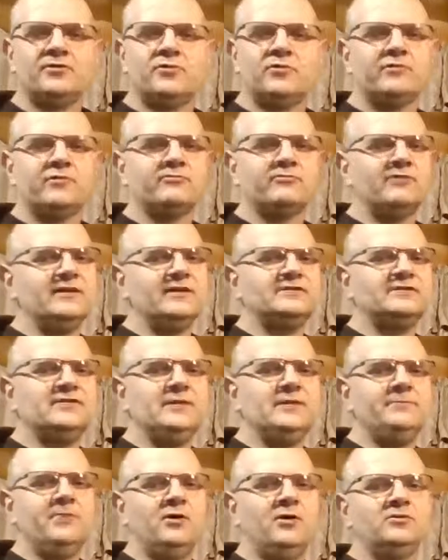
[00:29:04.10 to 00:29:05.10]
a quick release
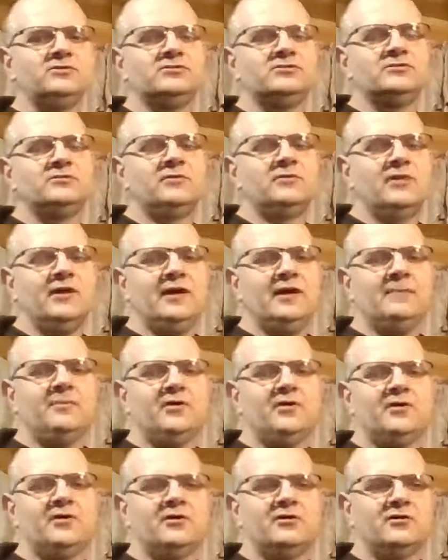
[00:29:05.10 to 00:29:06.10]
seat post clamp
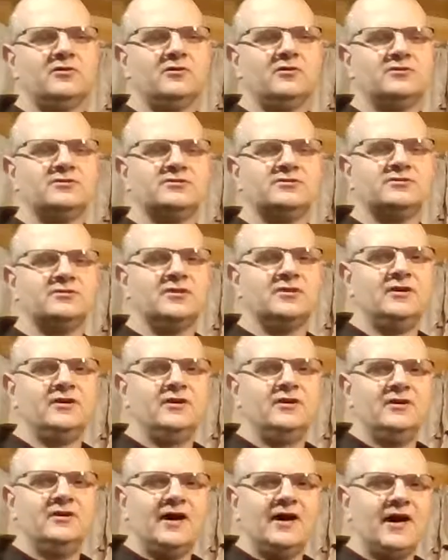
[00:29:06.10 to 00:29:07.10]
on hers.
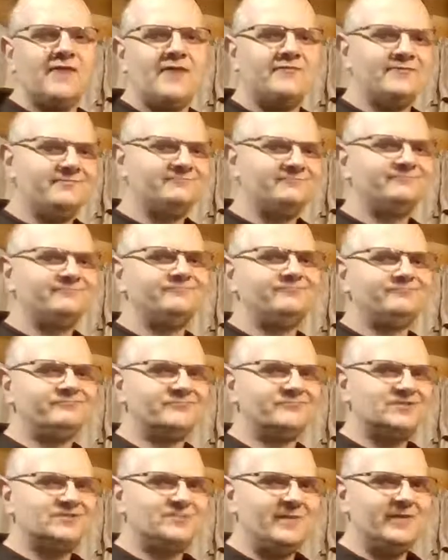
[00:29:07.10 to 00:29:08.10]
I haven't
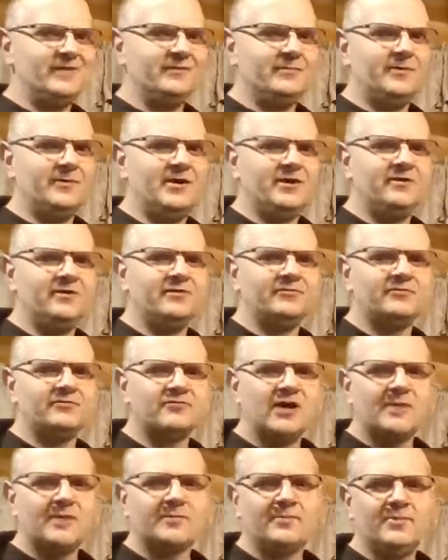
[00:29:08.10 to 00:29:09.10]
spent the money on the
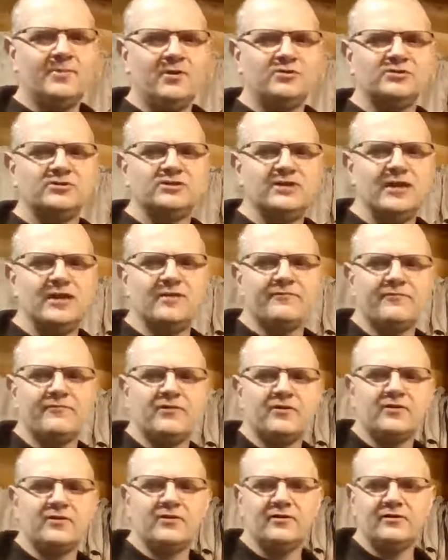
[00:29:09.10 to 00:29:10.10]
dropper post yet for
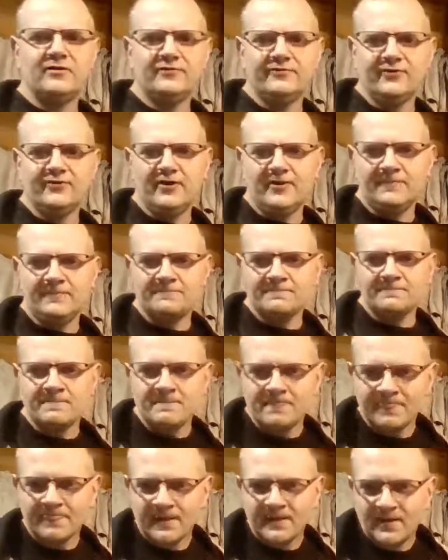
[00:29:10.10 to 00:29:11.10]
her. So
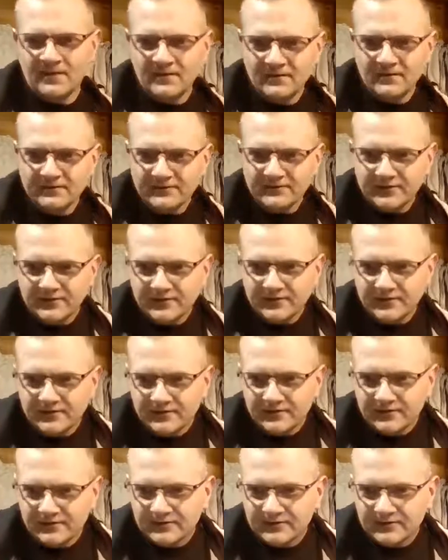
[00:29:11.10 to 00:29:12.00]
see.